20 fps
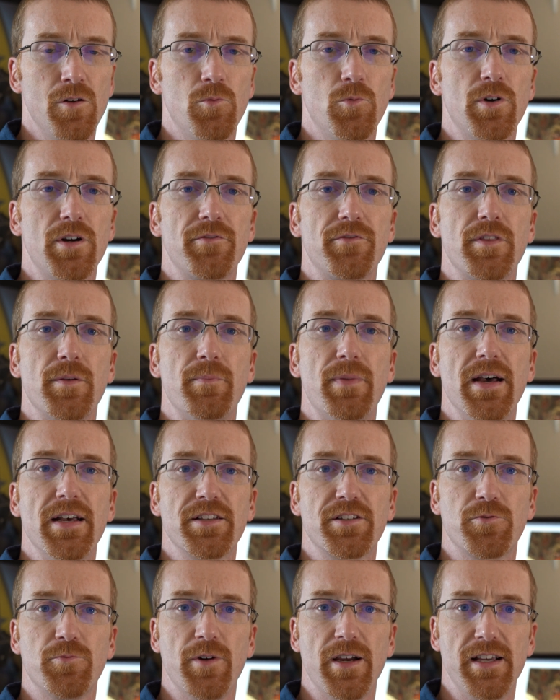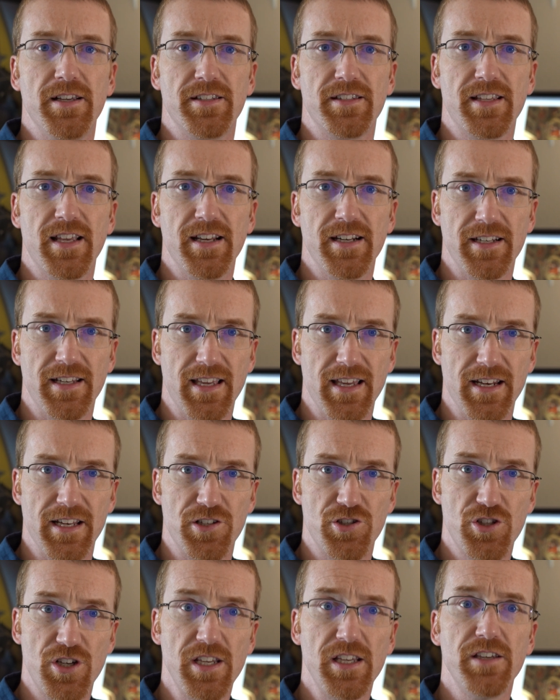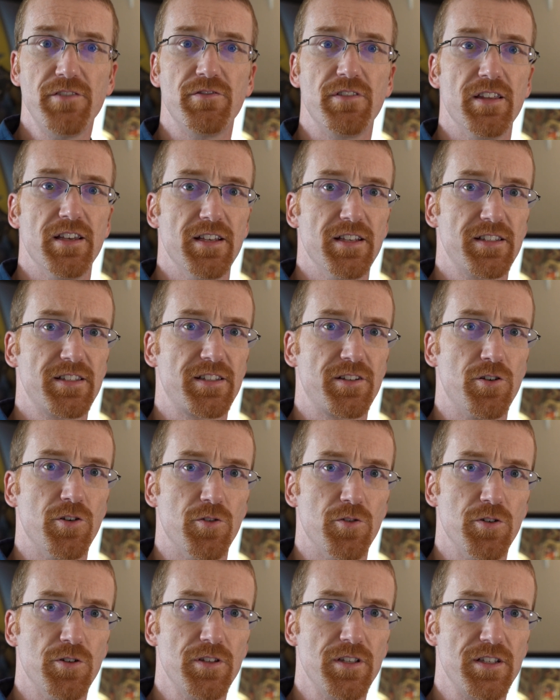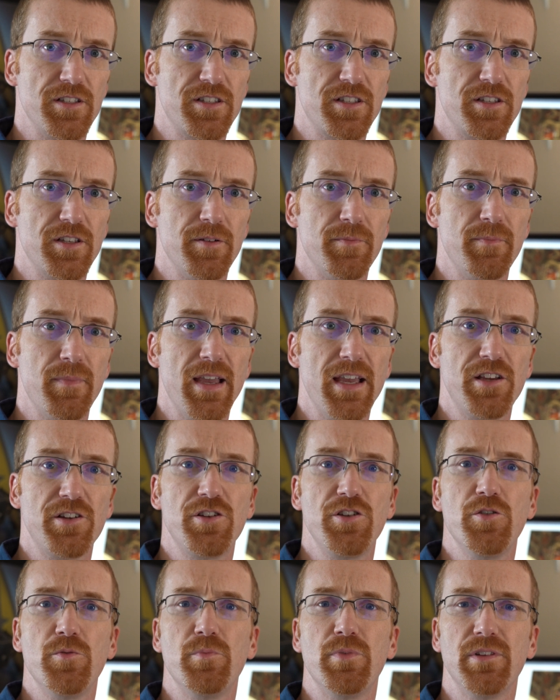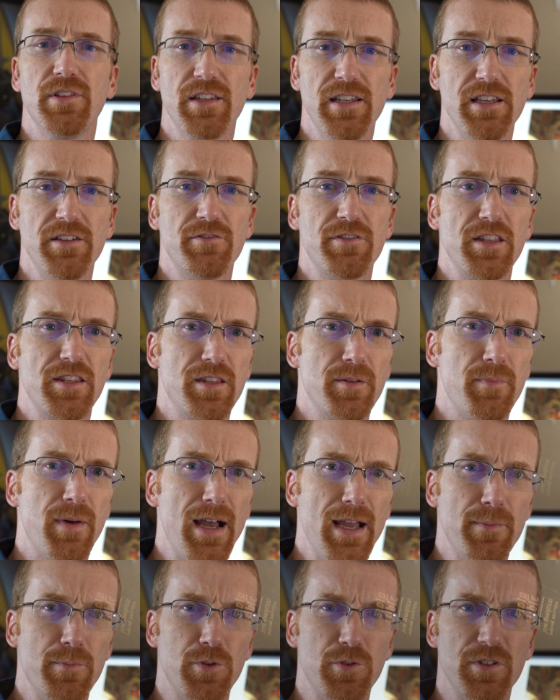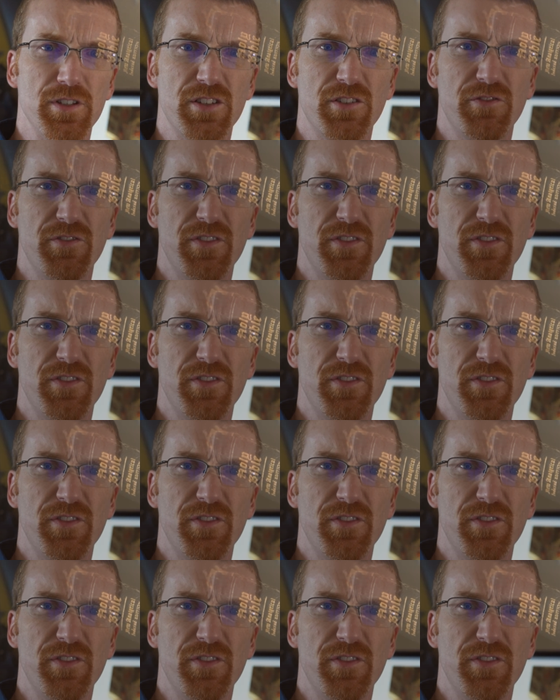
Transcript: One of the best ways Satan can achieve this goal is to make you believe that the Bible is